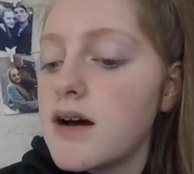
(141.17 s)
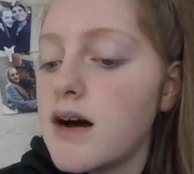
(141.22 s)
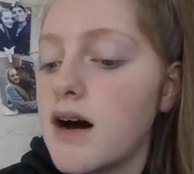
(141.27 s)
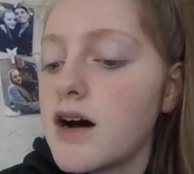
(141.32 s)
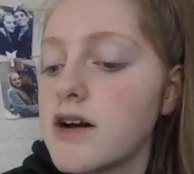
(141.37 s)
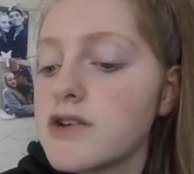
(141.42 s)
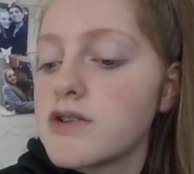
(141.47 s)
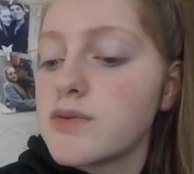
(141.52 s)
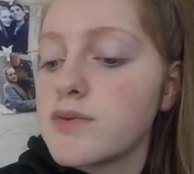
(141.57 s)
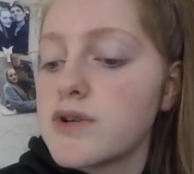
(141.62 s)

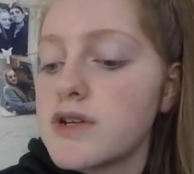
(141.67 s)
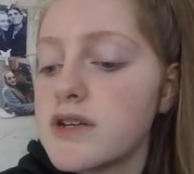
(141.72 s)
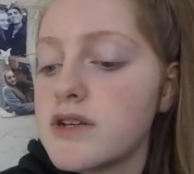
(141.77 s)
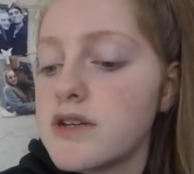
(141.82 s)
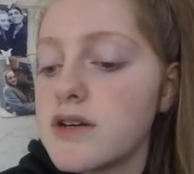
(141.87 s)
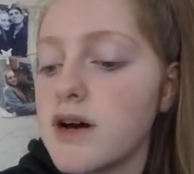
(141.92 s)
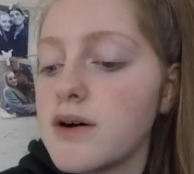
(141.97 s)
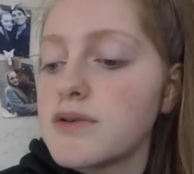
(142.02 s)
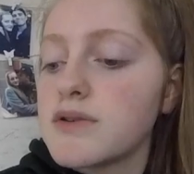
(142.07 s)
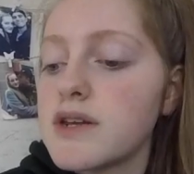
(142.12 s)
was going
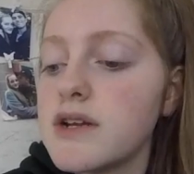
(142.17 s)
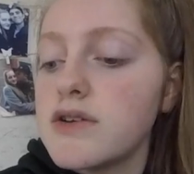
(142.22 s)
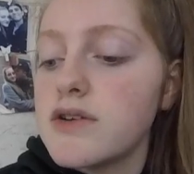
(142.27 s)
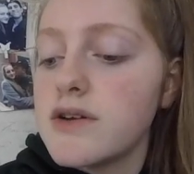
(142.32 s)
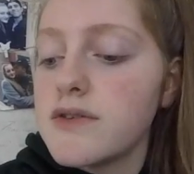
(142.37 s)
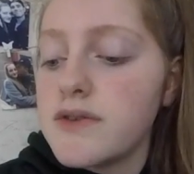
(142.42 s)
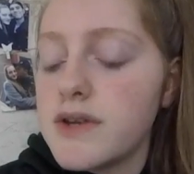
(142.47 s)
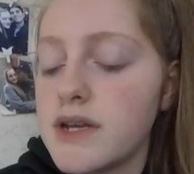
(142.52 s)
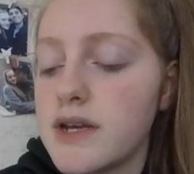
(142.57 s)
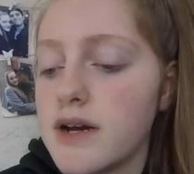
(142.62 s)
to do
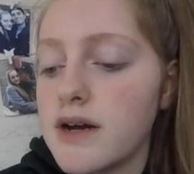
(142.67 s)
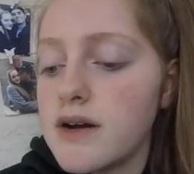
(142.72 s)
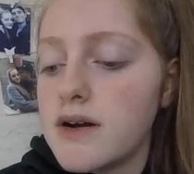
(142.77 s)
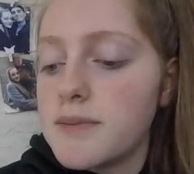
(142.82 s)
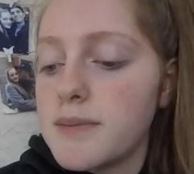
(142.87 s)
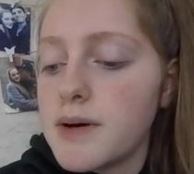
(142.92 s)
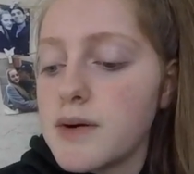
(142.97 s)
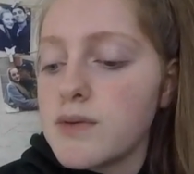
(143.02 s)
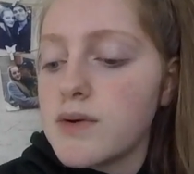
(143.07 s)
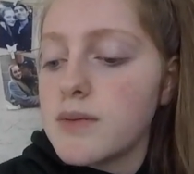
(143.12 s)
a video
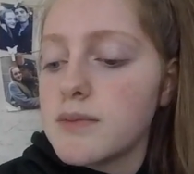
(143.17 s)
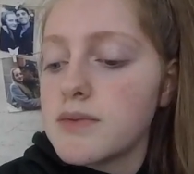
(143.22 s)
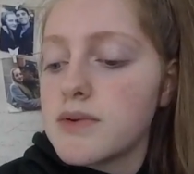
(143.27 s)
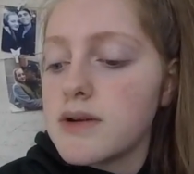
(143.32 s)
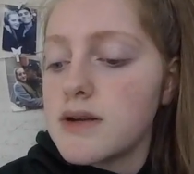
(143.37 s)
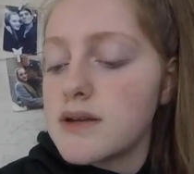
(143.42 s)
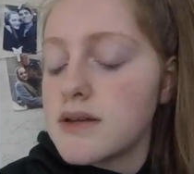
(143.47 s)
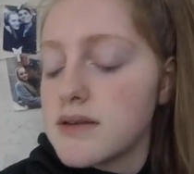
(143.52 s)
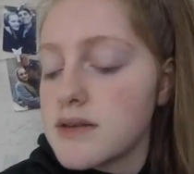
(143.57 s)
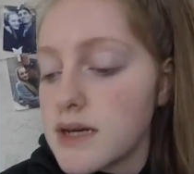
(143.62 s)
about what I'm
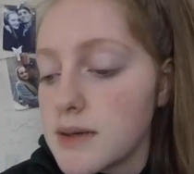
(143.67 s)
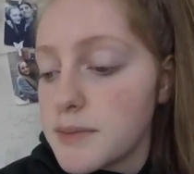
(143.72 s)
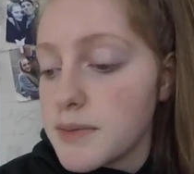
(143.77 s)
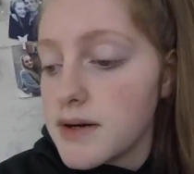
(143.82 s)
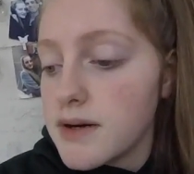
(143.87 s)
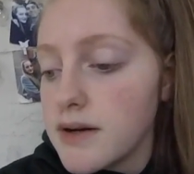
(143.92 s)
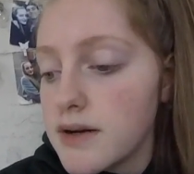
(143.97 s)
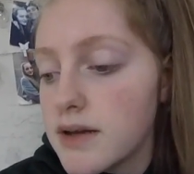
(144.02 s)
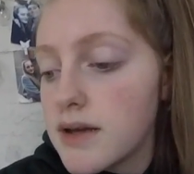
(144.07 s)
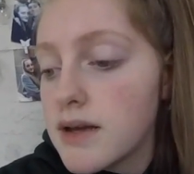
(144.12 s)
doing in
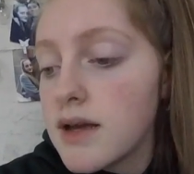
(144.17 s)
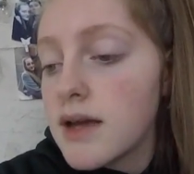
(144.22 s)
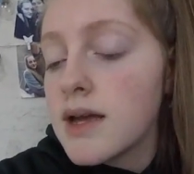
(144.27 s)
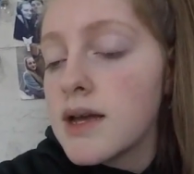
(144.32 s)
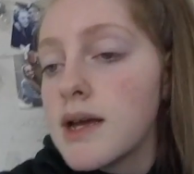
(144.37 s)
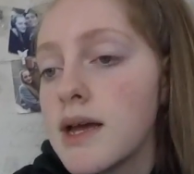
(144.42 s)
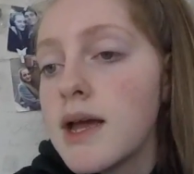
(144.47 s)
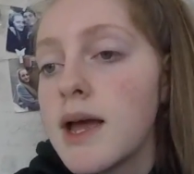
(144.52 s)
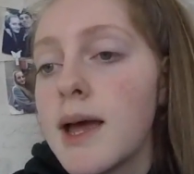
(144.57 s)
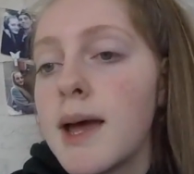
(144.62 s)
summer,
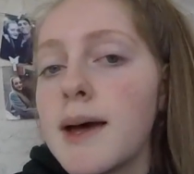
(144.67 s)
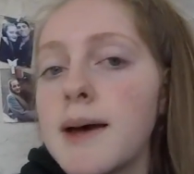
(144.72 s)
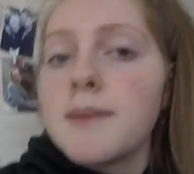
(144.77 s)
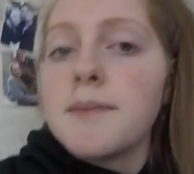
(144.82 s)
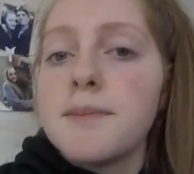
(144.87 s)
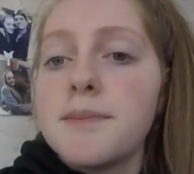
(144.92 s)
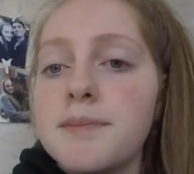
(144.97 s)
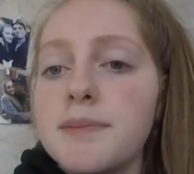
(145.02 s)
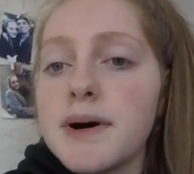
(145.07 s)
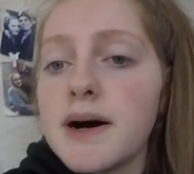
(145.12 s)

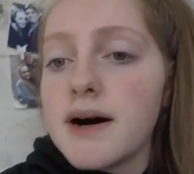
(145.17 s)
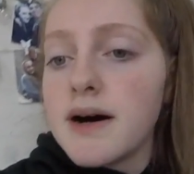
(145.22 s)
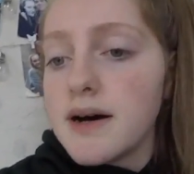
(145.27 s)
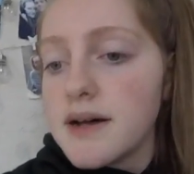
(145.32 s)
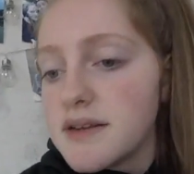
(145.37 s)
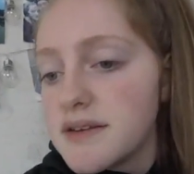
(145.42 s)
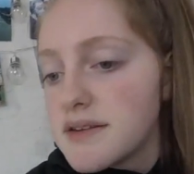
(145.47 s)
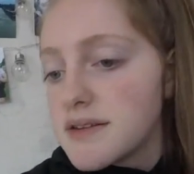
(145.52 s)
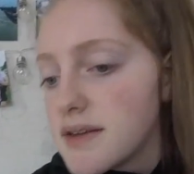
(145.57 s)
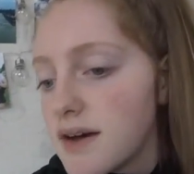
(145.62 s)

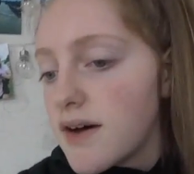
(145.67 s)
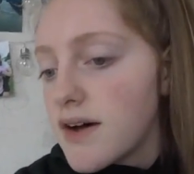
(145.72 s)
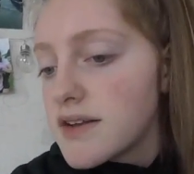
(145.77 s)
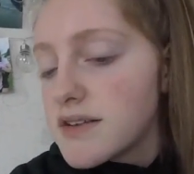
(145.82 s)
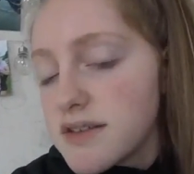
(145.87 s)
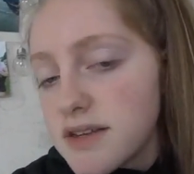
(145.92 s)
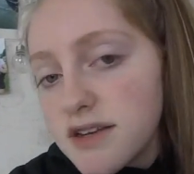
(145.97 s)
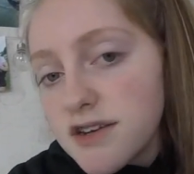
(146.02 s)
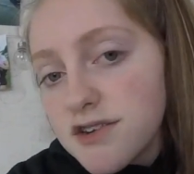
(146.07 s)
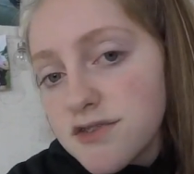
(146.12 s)
but I
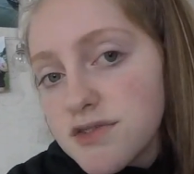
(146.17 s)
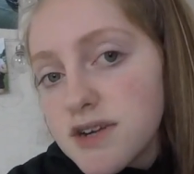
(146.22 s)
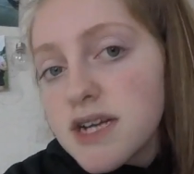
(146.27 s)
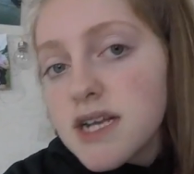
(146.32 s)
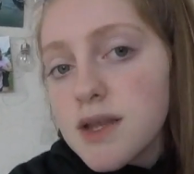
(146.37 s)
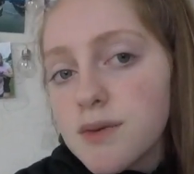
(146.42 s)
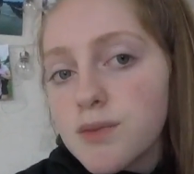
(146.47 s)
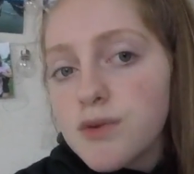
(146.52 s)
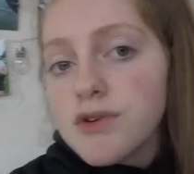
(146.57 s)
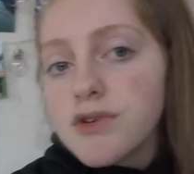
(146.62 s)
didn't
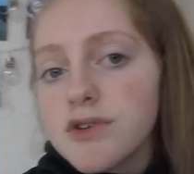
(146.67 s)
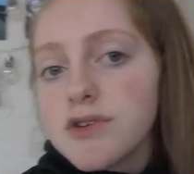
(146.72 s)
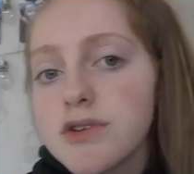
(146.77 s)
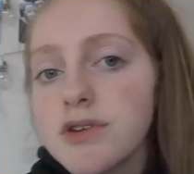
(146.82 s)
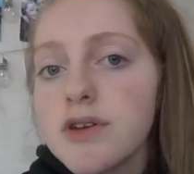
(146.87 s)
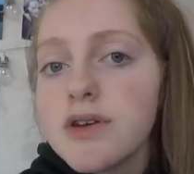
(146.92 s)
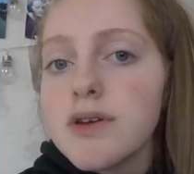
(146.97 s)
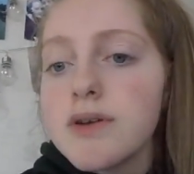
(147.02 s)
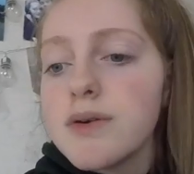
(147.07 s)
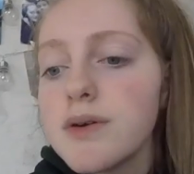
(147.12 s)
really want
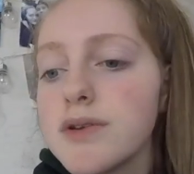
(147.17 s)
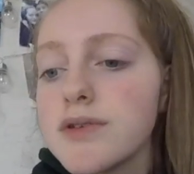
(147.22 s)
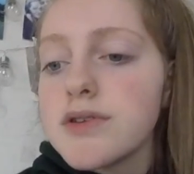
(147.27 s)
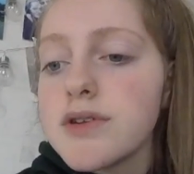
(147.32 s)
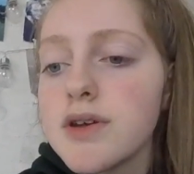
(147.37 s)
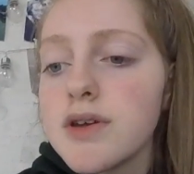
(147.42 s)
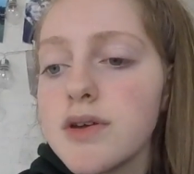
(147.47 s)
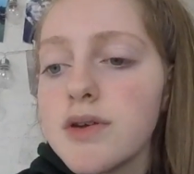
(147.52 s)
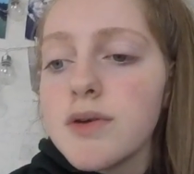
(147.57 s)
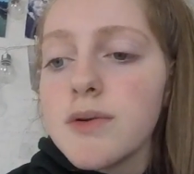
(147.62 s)
to
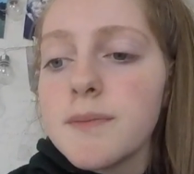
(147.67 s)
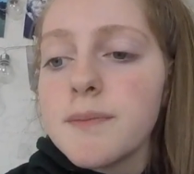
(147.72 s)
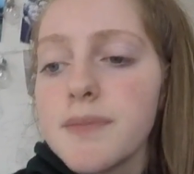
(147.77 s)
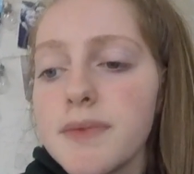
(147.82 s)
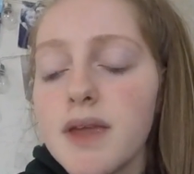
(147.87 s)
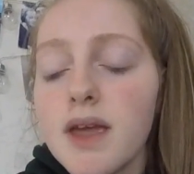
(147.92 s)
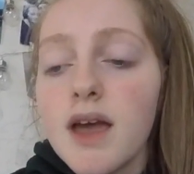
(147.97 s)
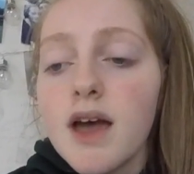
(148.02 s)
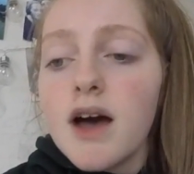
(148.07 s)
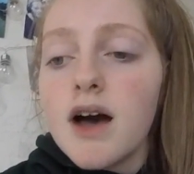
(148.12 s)
do,
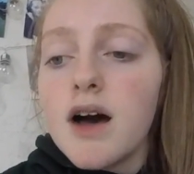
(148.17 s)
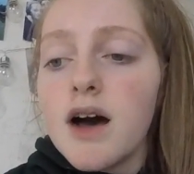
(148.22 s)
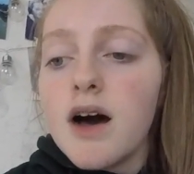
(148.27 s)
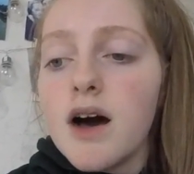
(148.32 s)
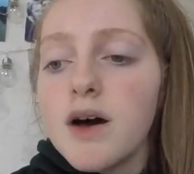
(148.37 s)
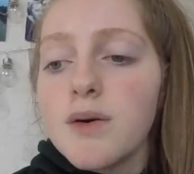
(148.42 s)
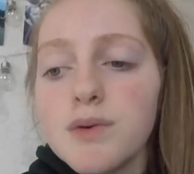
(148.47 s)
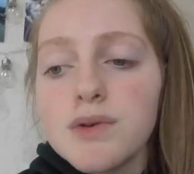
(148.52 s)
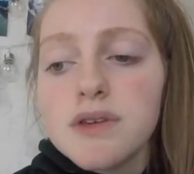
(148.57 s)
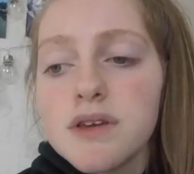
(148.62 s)

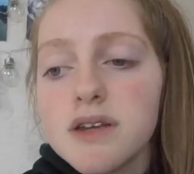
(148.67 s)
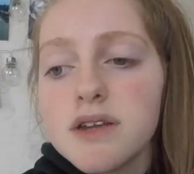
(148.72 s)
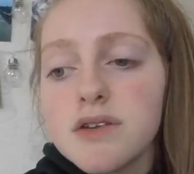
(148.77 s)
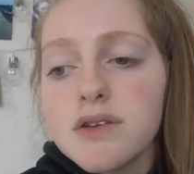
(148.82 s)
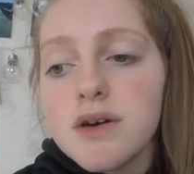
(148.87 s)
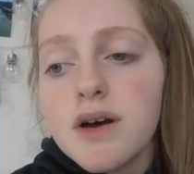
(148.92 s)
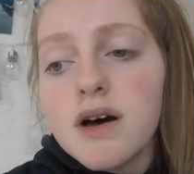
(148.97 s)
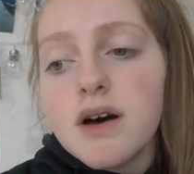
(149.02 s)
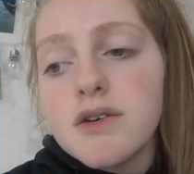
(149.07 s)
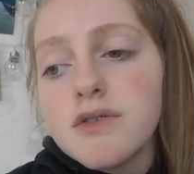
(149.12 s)
I wasn't going to
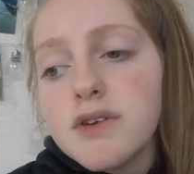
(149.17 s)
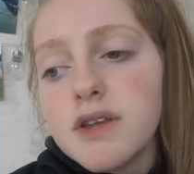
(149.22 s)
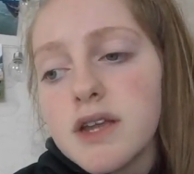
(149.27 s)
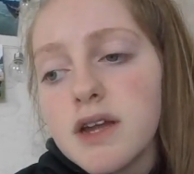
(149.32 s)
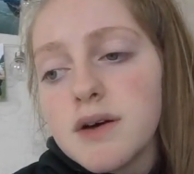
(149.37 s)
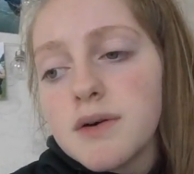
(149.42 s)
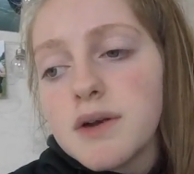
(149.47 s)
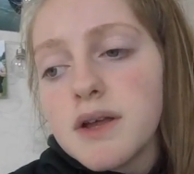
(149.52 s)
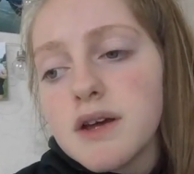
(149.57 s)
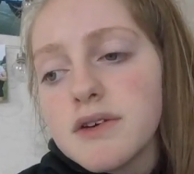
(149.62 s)
do a whole video
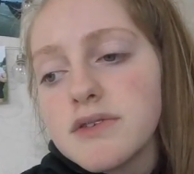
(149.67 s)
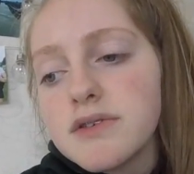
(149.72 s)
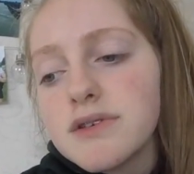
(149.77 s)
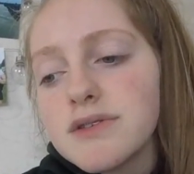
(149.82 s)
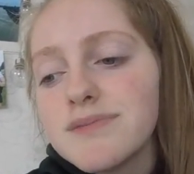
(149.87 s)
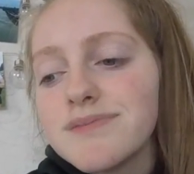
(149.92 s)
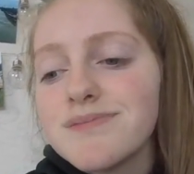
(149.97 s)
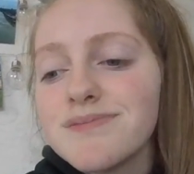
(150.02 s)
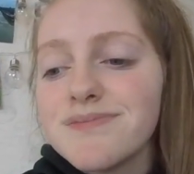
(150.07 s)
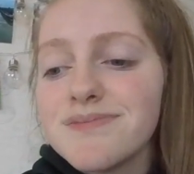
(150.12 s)
on it. I
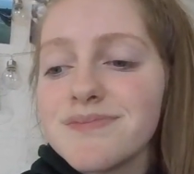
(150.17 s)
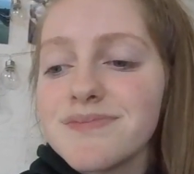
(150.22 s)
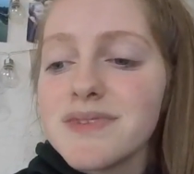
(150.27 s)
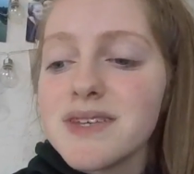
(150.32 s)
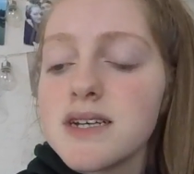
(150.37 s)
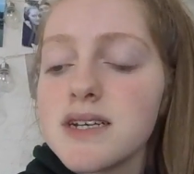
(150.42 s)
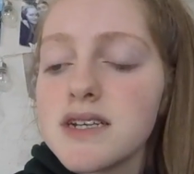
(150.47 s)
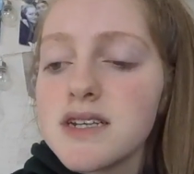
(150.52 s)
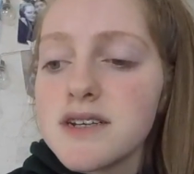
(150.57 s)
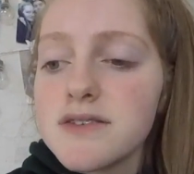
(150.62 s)
thought,
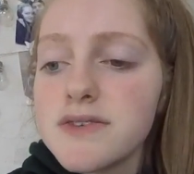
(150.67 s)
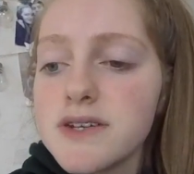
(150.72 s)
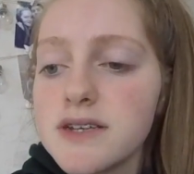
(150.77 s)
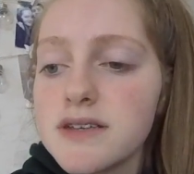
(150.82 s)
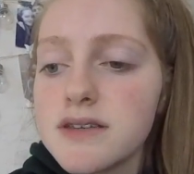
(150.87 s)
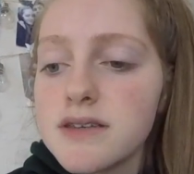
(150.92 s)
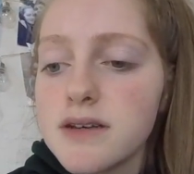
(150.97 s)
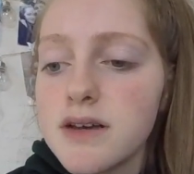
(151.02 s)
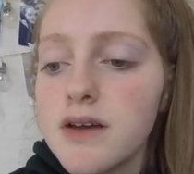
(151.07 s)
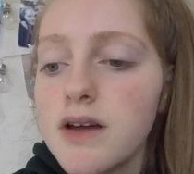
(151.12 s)
I don't think
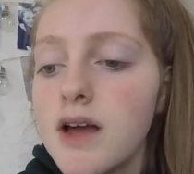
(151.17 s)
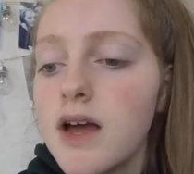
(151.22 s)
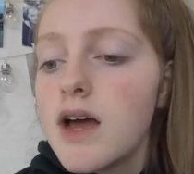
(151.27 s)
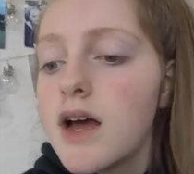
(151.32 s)
so.